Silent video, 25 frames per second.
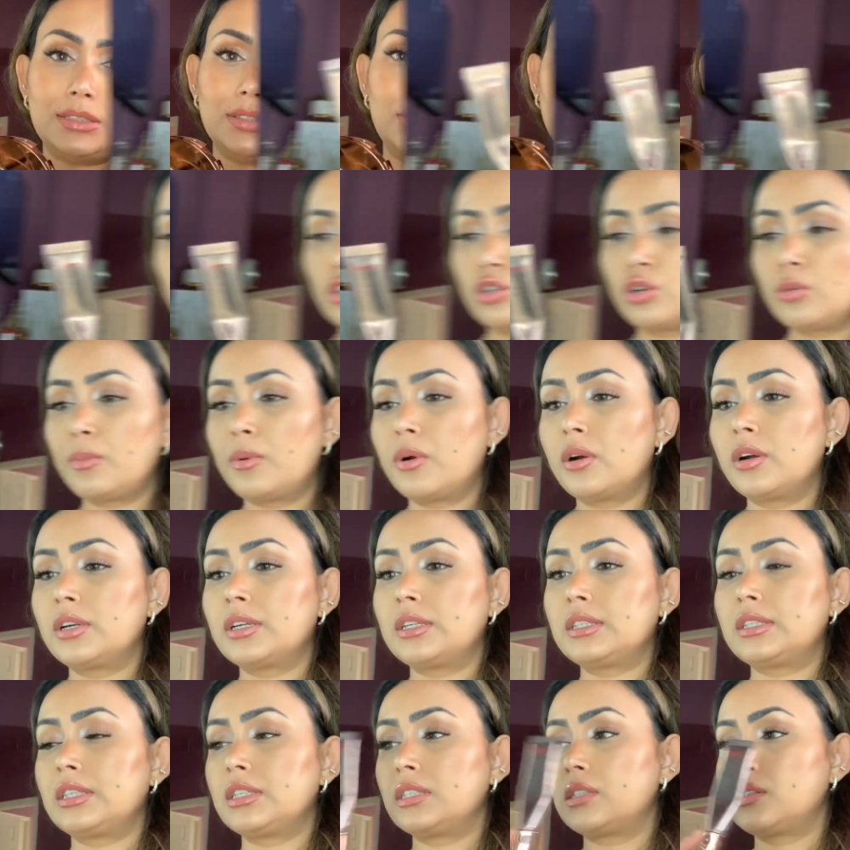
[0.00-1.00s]
Contour
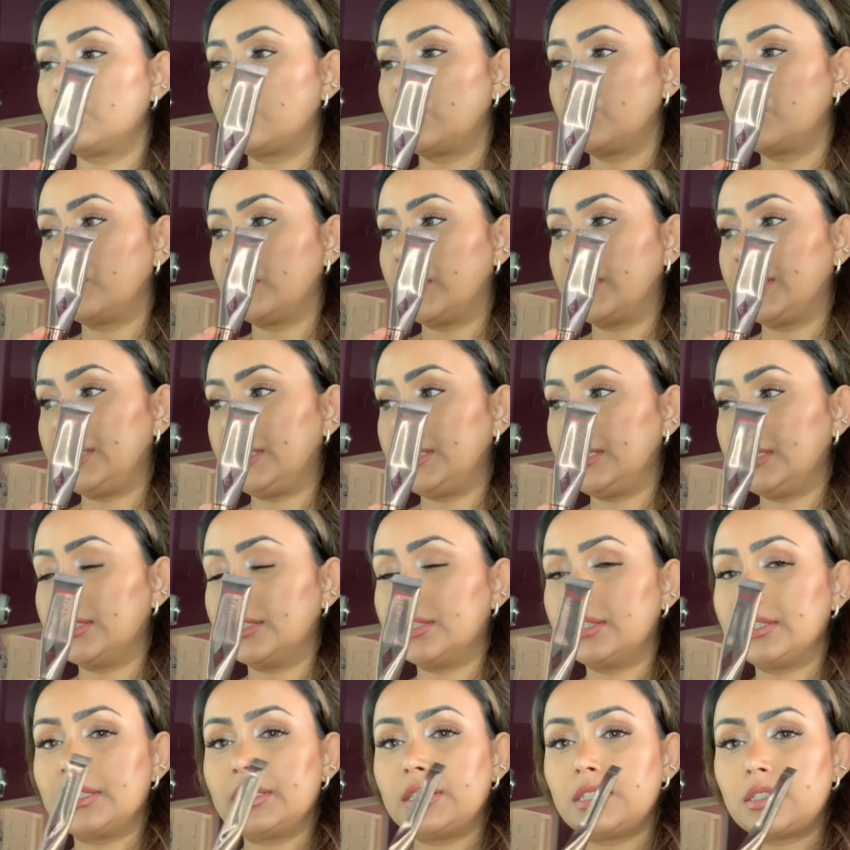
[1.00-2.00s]
part, this one right here
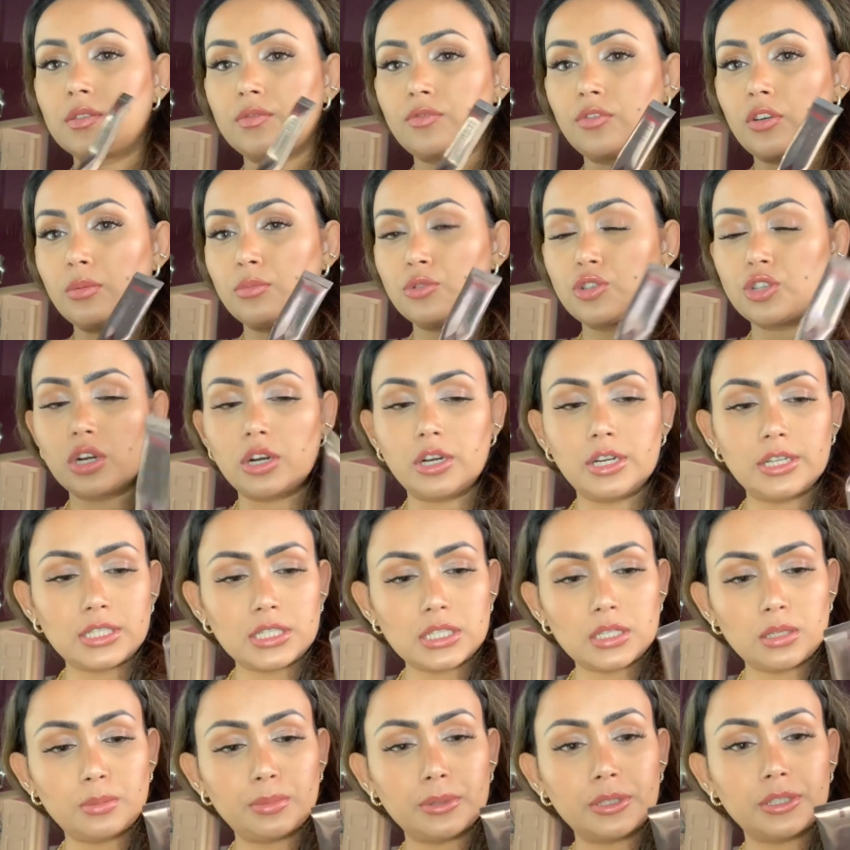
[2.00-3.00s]
is from Charlotte
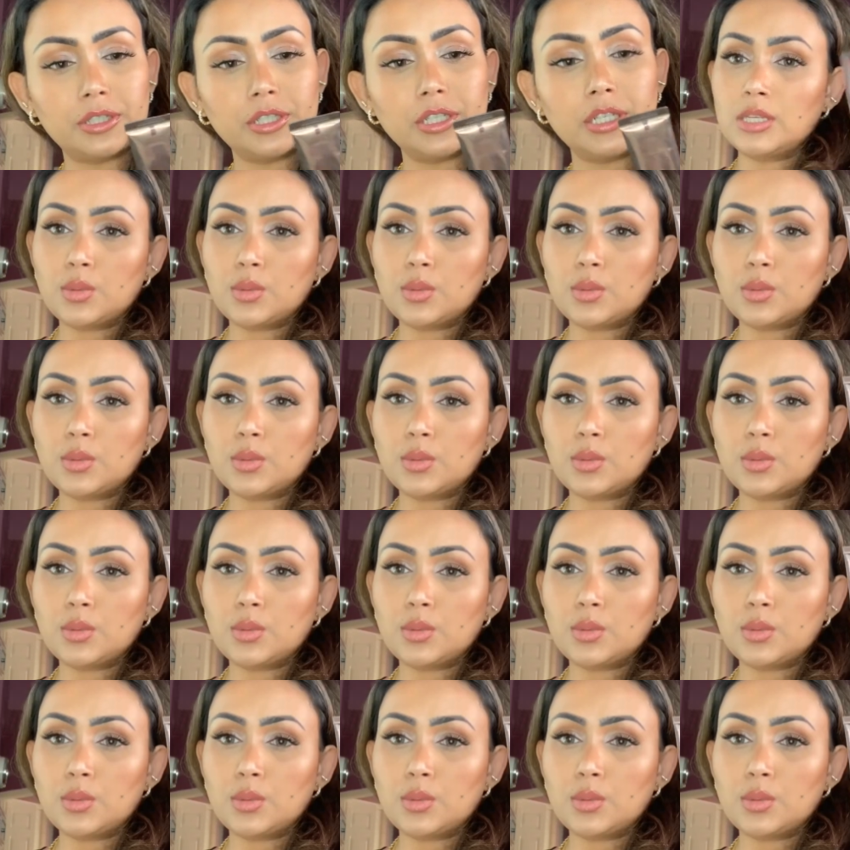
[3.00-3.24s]
Tilbury.